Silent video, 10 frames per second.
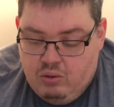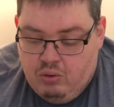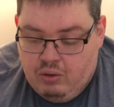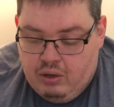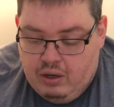
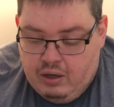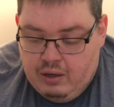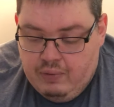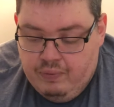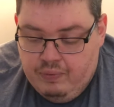
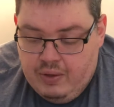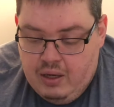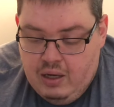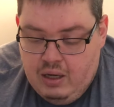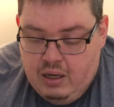or
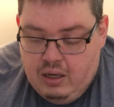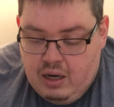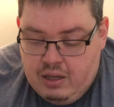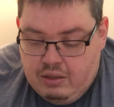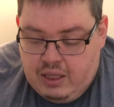
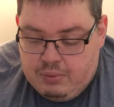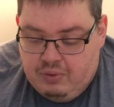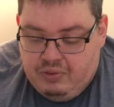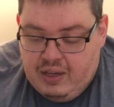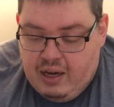other types
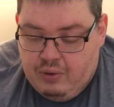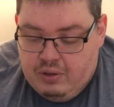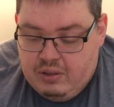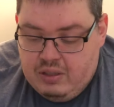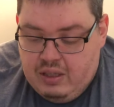of
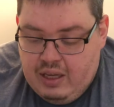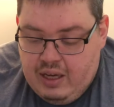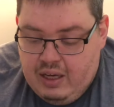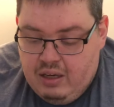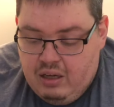flowers
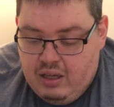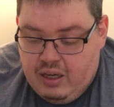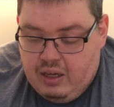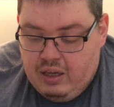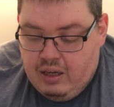that are
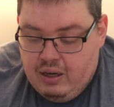like